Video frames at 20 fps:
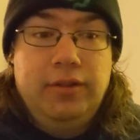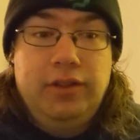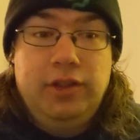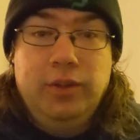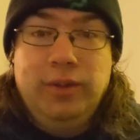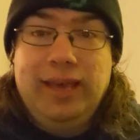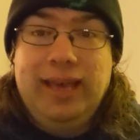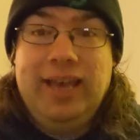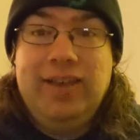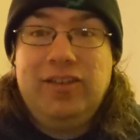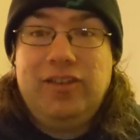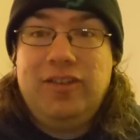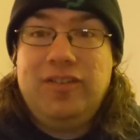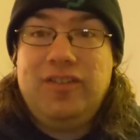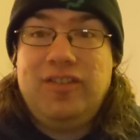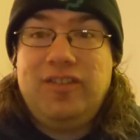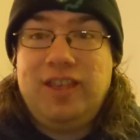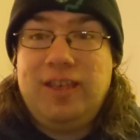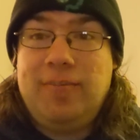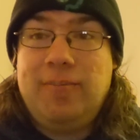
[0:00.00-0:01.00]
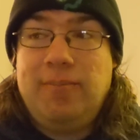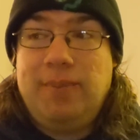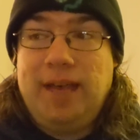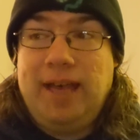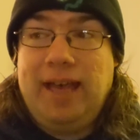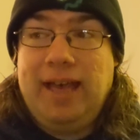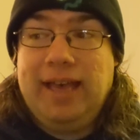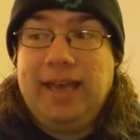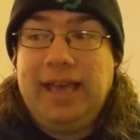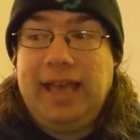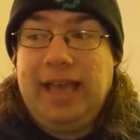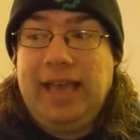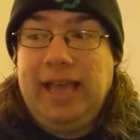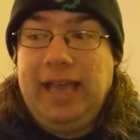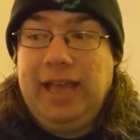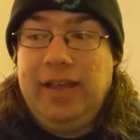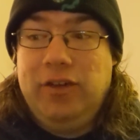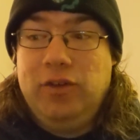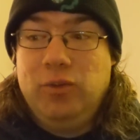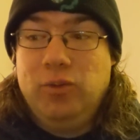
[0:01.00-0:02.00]
You can't just sit back
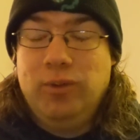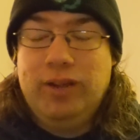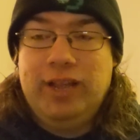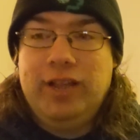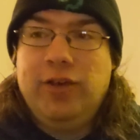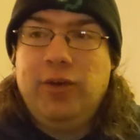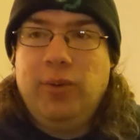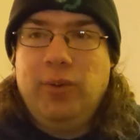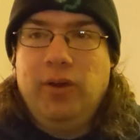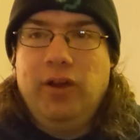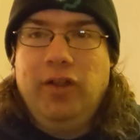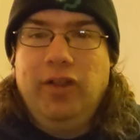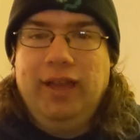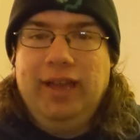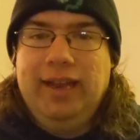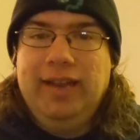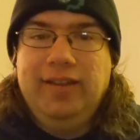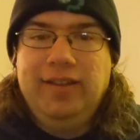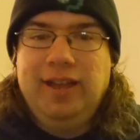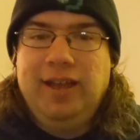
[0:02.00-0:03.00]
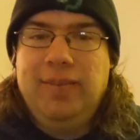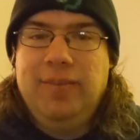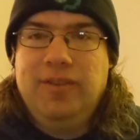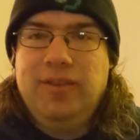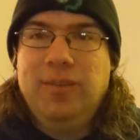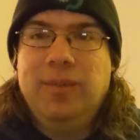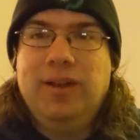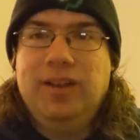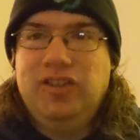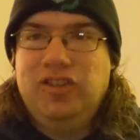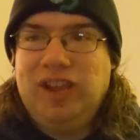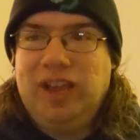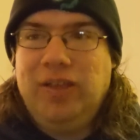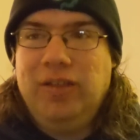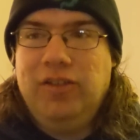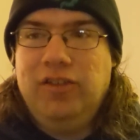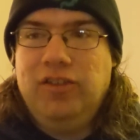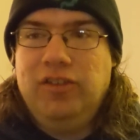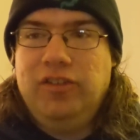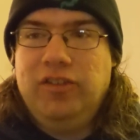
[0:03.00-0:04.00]
and recoil anytime somebody
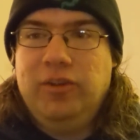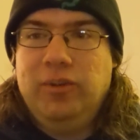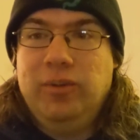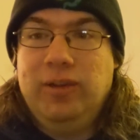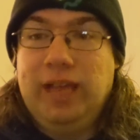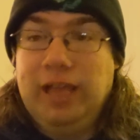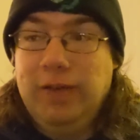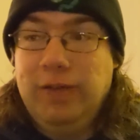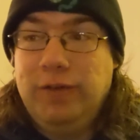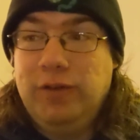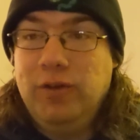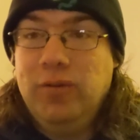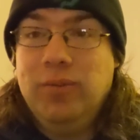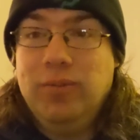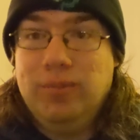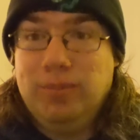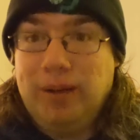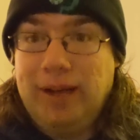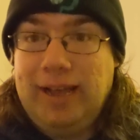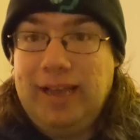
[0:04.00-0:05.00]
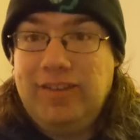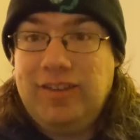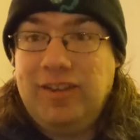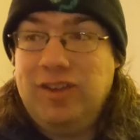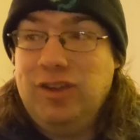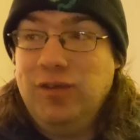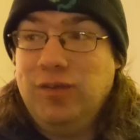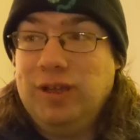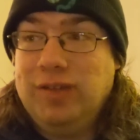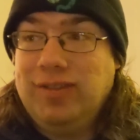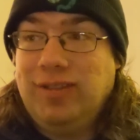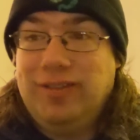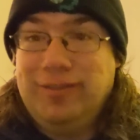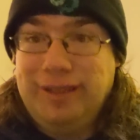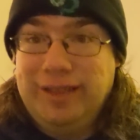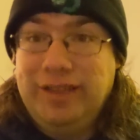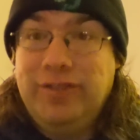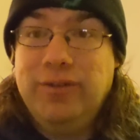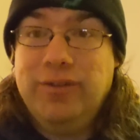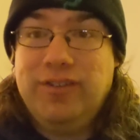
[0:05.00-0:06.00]
challenges you. If you're right and you've got the
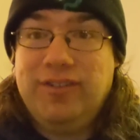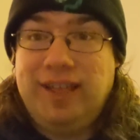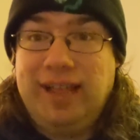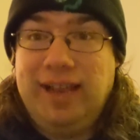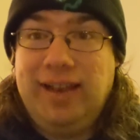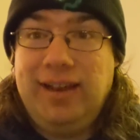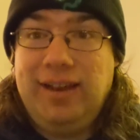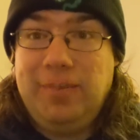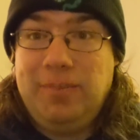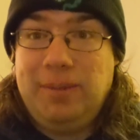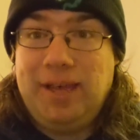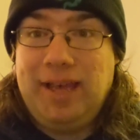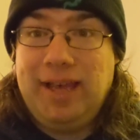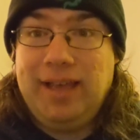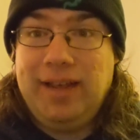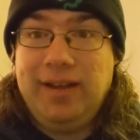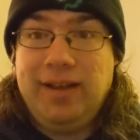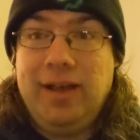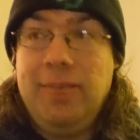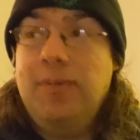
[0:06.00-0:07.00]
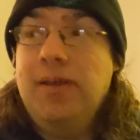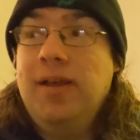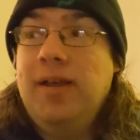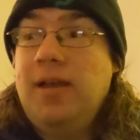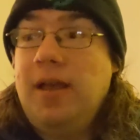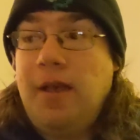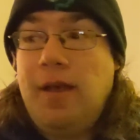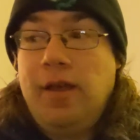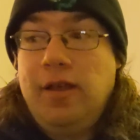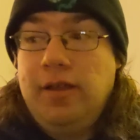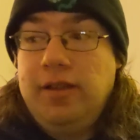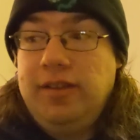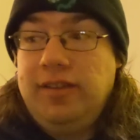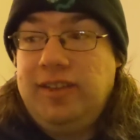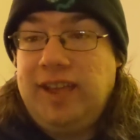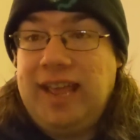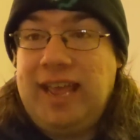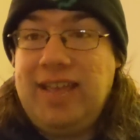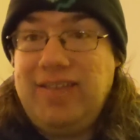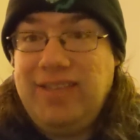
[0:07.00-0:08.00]
legal standing to back it up,
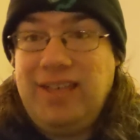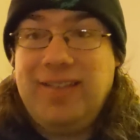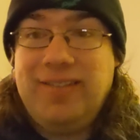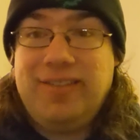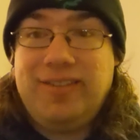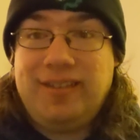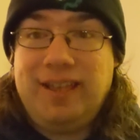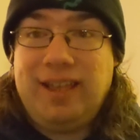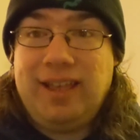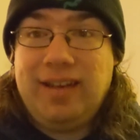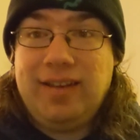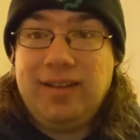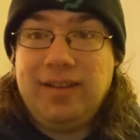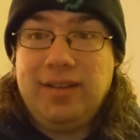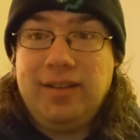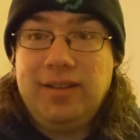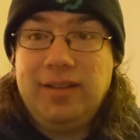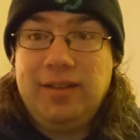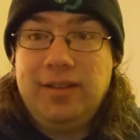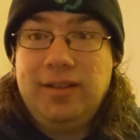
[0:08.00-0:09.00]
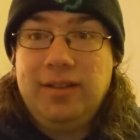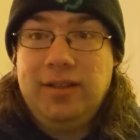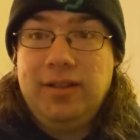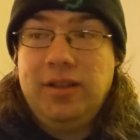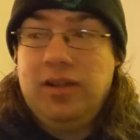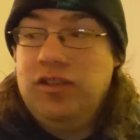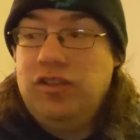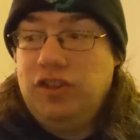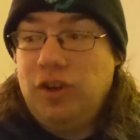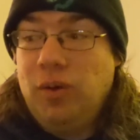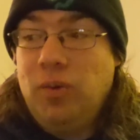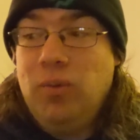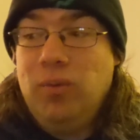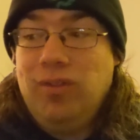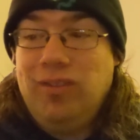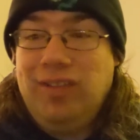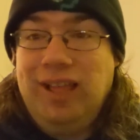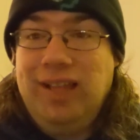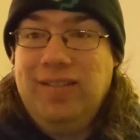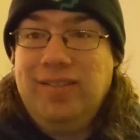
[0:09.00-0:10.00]
take that stand.
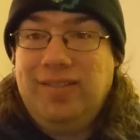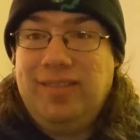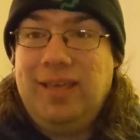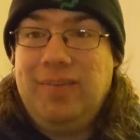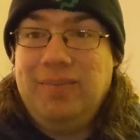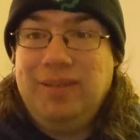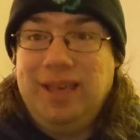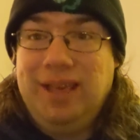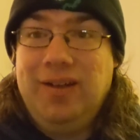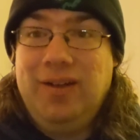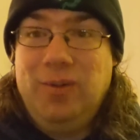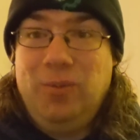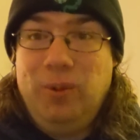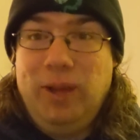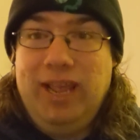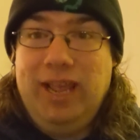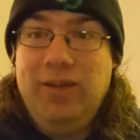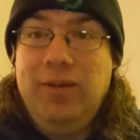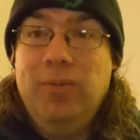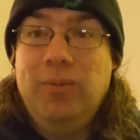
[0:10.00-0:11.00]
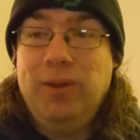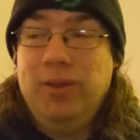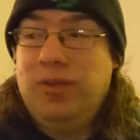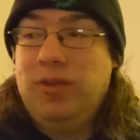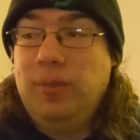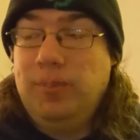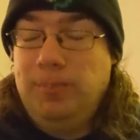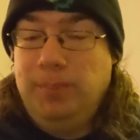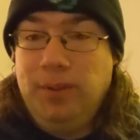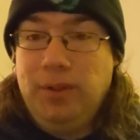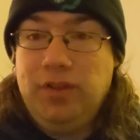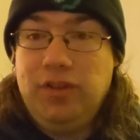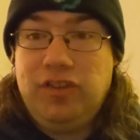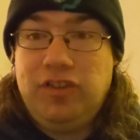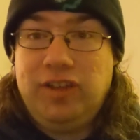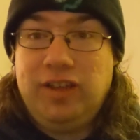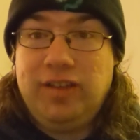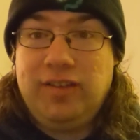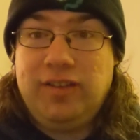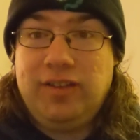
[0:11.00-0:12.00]
Don't let them get away with the
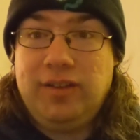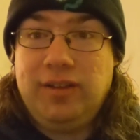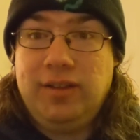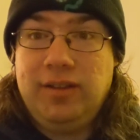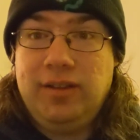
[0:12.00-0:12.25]
bullshit.